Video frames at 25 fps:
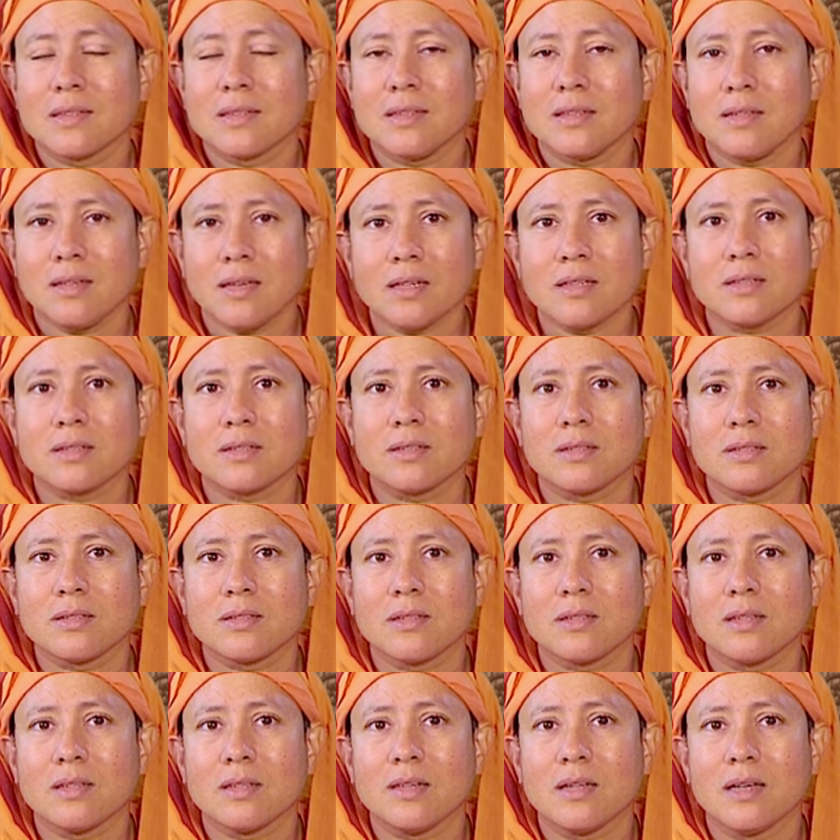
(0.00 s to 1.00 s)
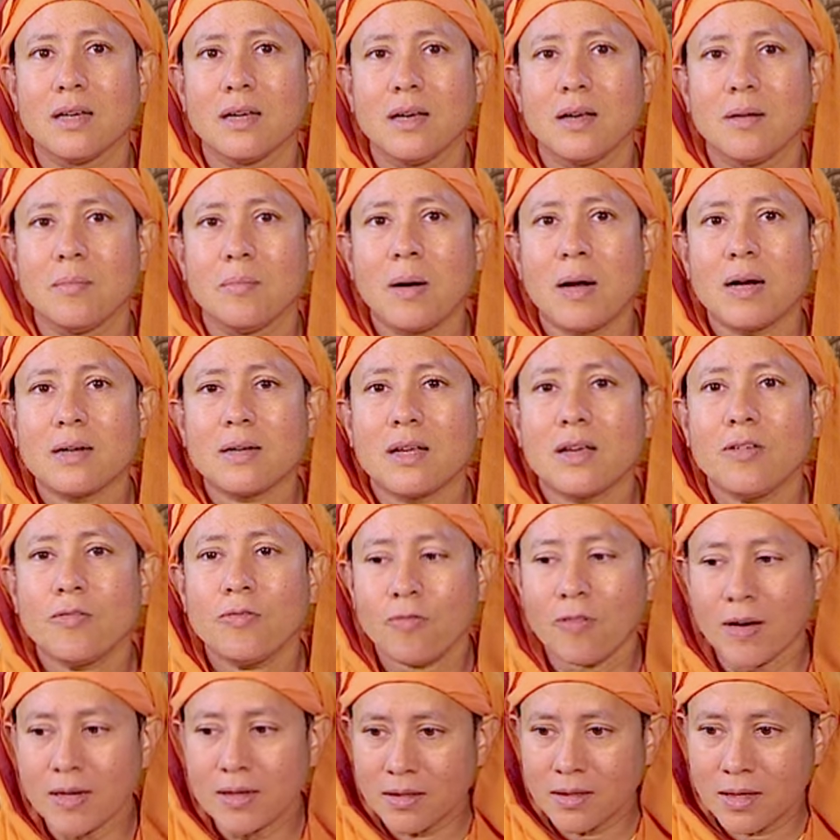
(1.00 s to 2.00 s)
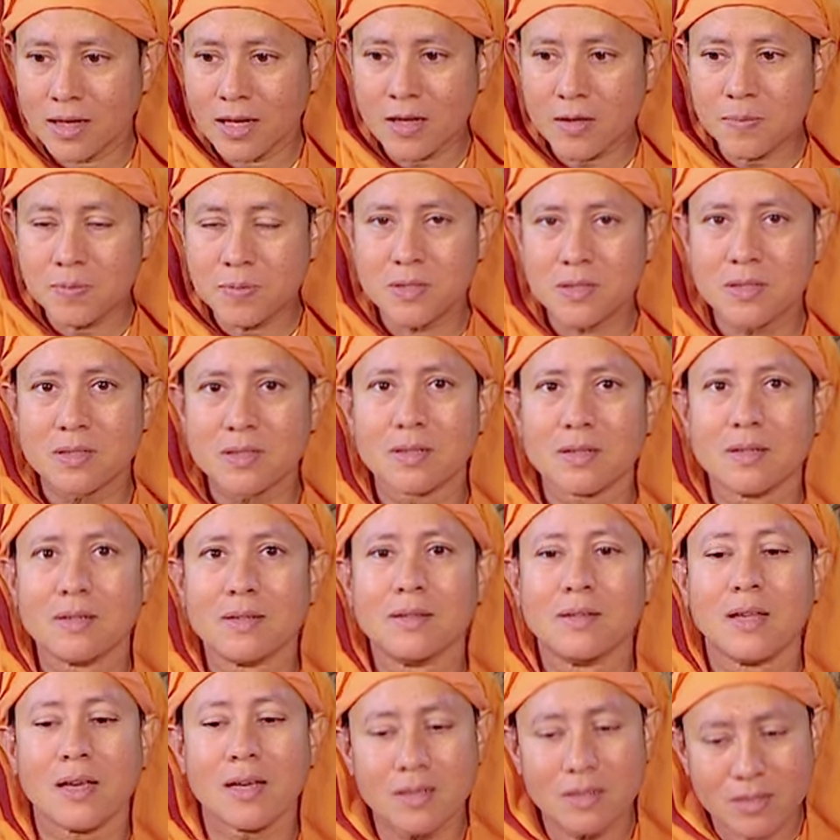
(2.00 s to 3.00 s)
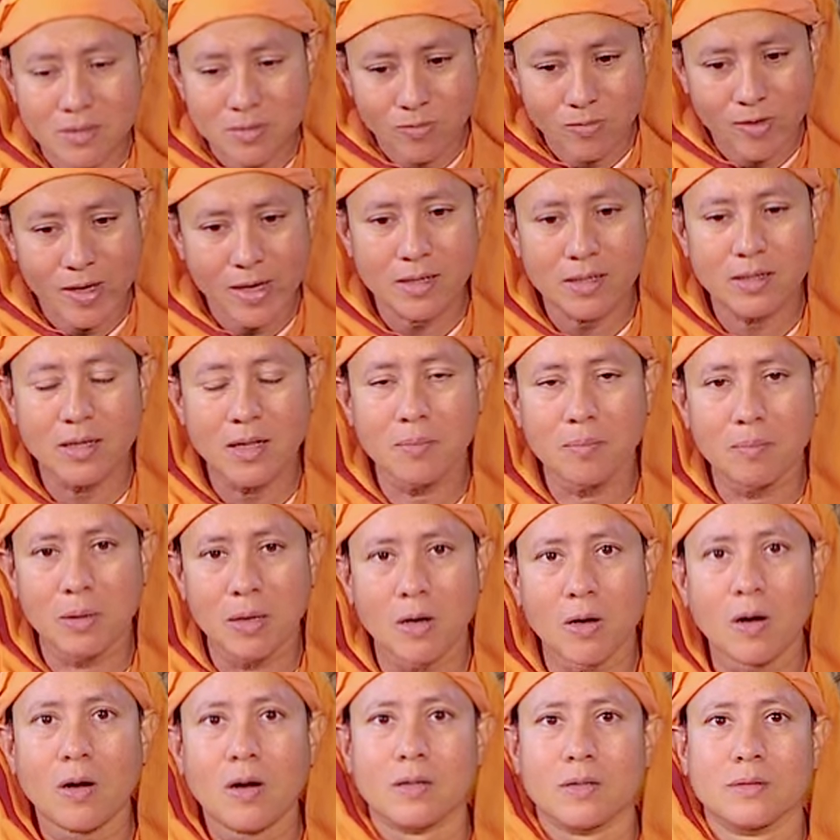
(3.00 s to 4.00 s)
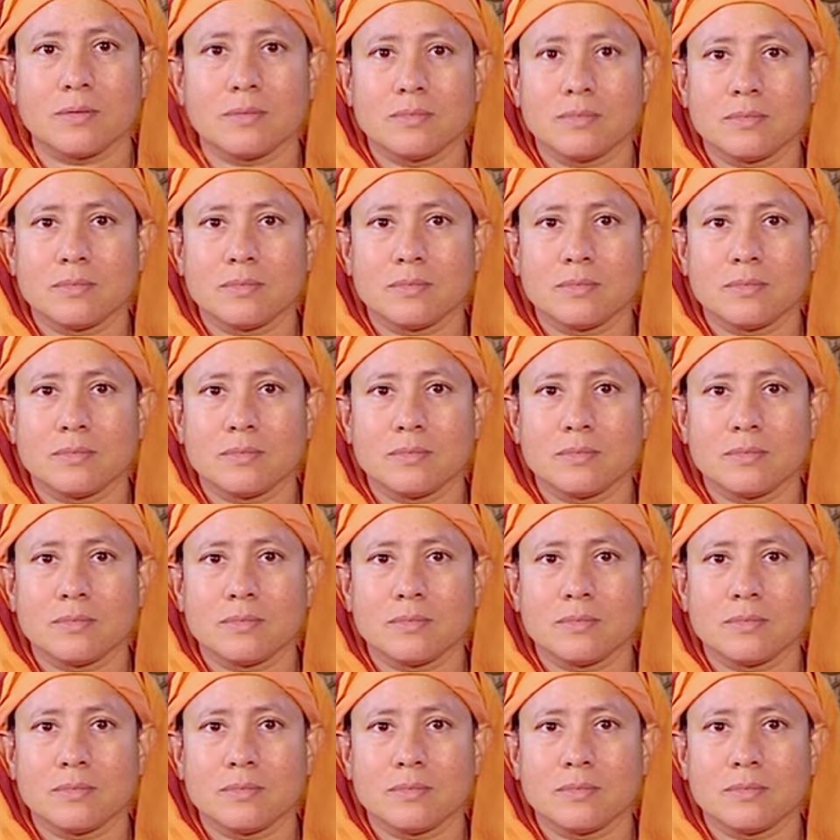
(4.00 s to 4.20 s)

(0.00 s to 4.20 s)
Yes, but if one keeps things where they belong,